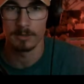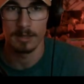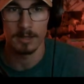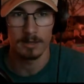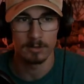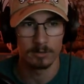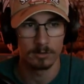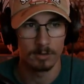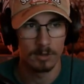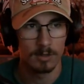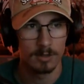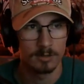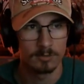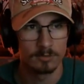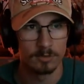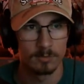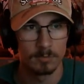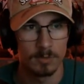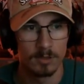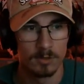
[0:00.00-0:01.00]
that unlock
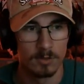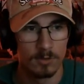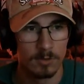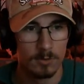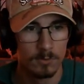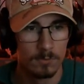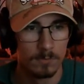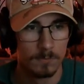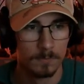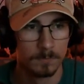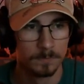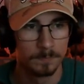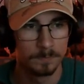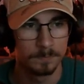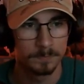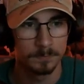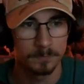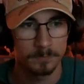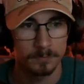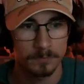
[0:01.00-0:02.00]
something new?
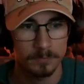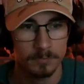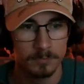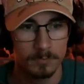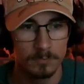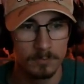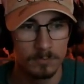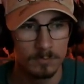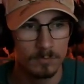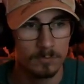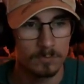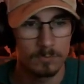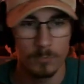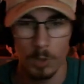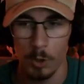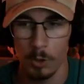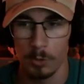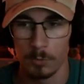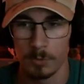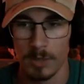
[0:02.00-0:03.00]

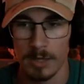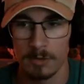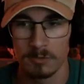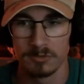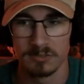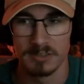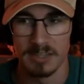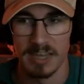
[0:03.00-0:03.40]
No, that was the